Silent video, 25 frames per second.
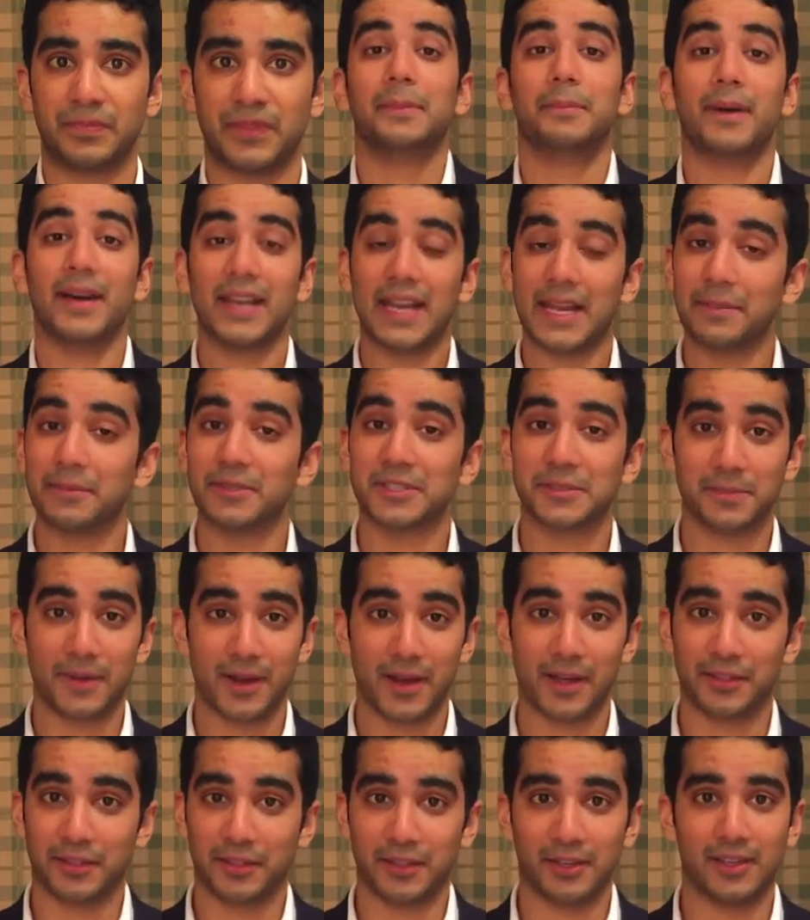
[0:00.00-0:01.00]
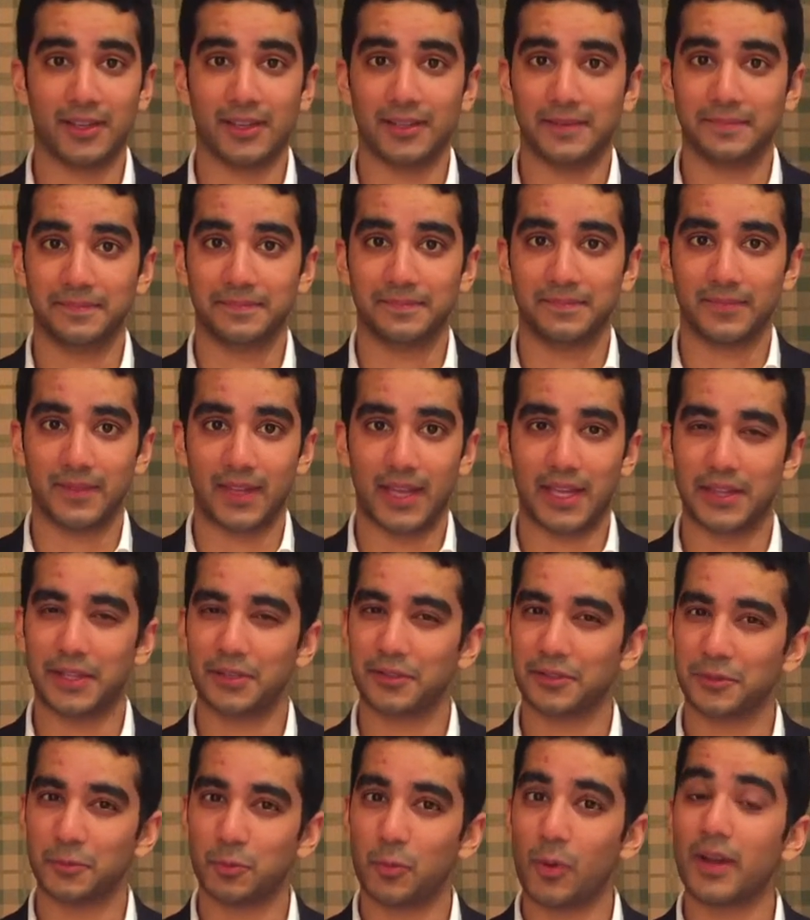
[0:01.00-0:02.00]
My name is Parth Khullar, and there
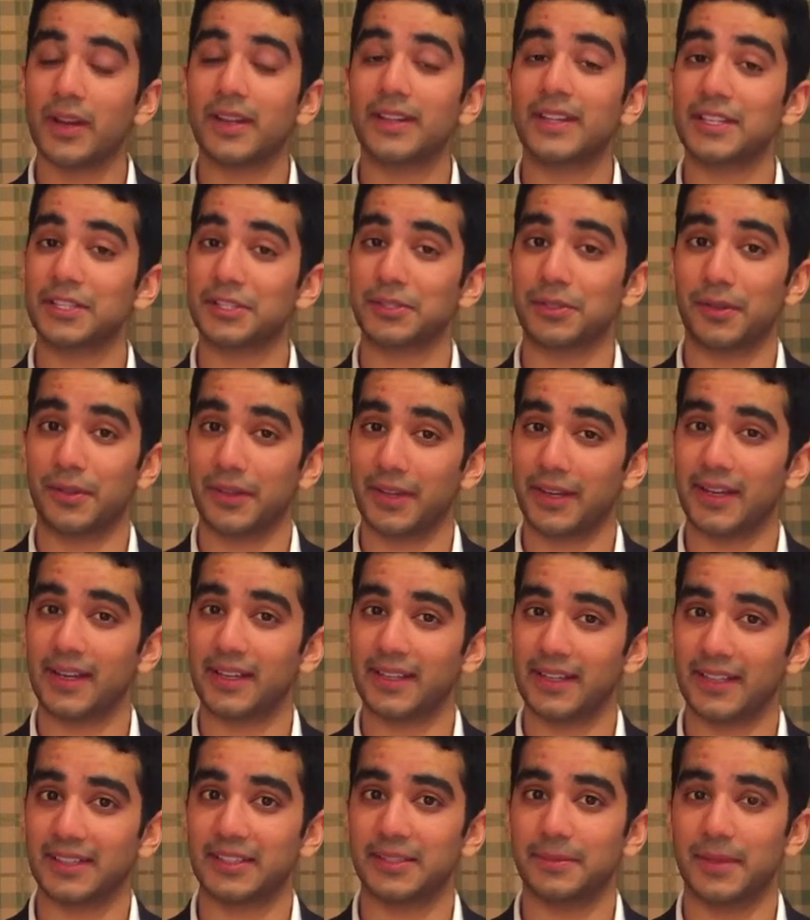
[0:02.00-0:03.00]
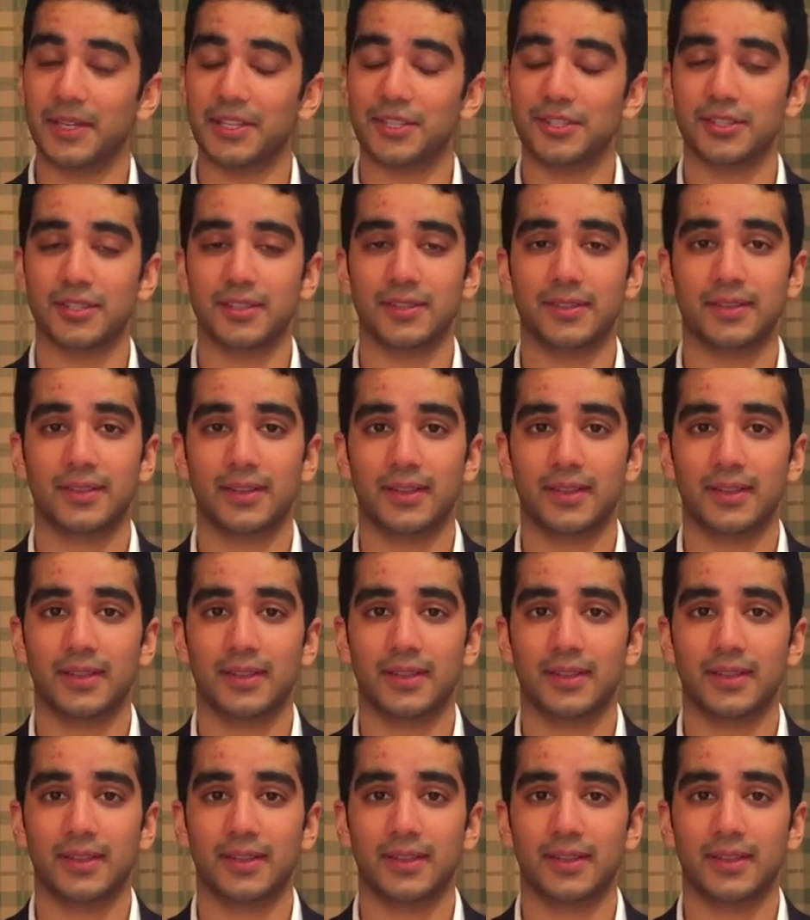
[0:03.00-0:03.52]
is one additional thing I'd like to mention.